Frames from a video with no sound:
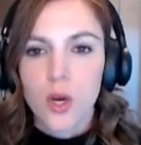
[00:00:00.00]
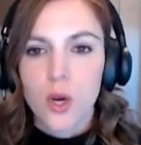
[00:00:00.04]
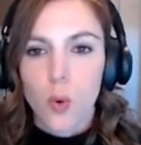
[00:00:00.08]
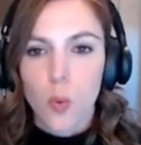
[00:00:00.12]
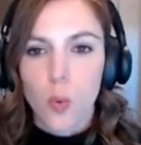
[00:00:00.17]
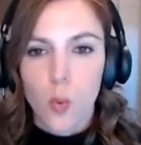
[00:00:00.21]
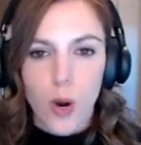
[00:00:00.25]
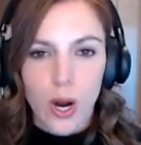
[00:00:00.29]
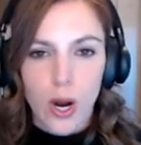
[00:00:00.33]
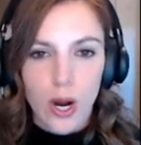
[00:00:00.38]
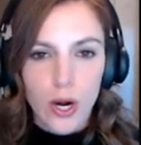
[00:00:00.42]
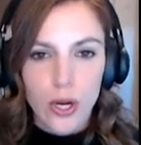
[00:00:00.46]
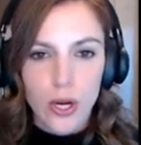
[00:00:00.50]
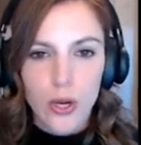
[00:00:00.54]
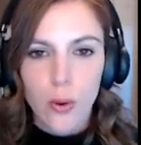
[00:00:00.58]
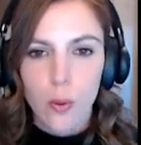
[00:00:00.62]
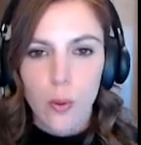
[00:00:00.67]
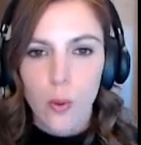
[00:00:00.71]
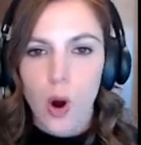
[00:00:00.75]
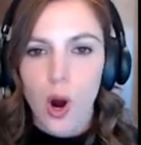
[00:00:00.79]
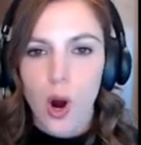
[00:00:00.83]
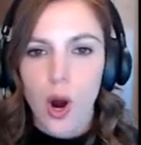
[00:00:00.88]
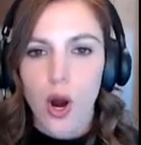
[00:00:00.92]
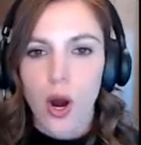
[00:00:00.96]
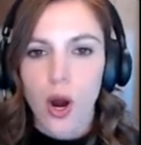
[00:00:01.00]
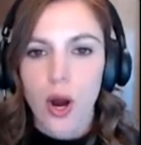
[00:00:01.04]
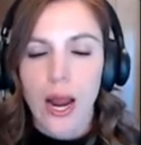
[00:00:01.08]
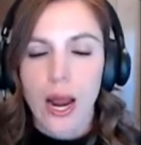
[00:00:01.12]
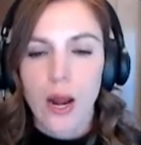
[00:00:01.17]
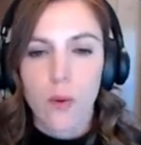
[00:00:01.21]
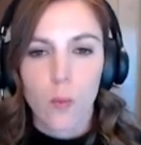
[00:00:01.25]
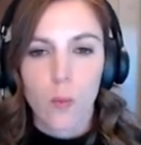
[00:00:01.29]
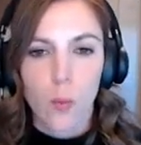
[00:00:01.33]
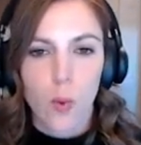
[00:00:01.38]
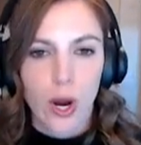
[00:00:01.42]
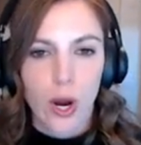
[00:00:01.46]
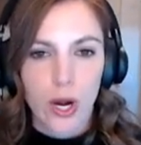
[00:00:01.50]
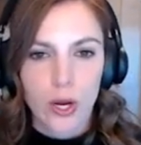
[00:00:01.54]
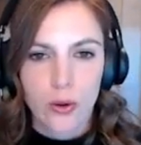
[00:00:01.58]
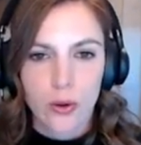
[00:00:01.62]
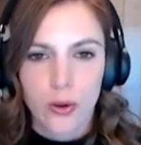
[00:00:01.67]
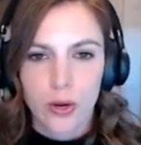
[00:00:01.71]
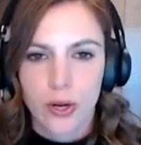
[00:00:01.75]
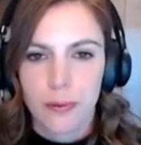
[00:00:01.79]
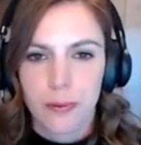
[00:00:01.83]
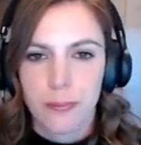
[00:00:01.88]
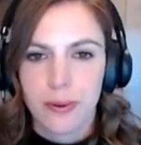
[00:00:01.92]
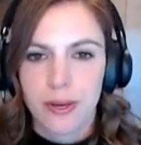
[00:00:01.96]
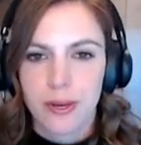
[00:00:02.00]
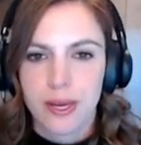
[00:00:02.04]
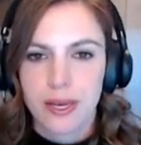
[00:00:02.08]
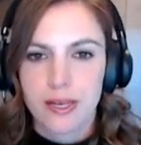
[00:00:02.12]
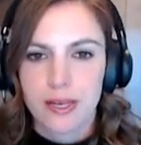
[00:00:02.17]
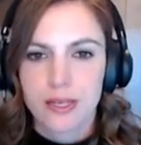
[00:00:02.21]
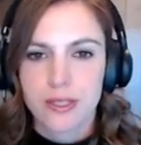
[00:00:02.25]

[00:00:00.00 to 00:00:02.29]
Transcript: where you are and where you could be.